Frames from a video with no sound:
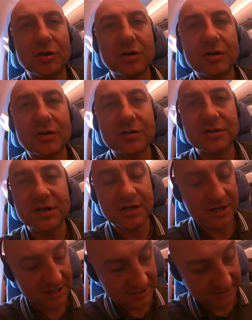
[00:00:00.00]
good congee,
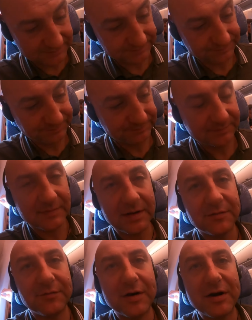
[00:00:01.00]

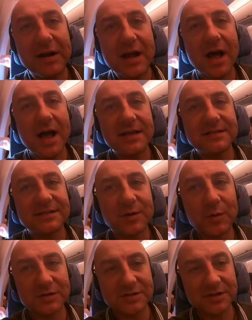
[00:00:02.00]
very nice
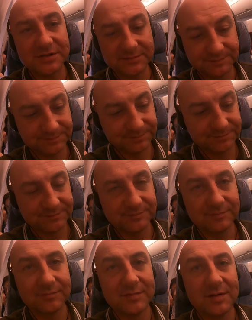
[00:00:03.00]
croissant.
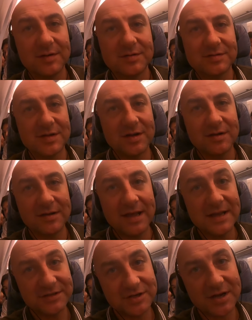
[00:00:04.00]
So
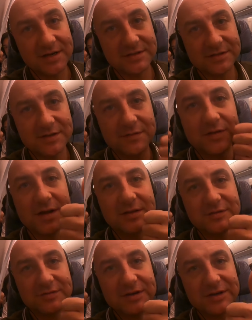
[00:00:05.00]
Air China so
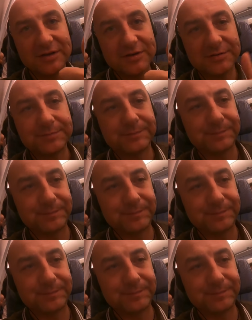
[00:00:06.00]
far is really good.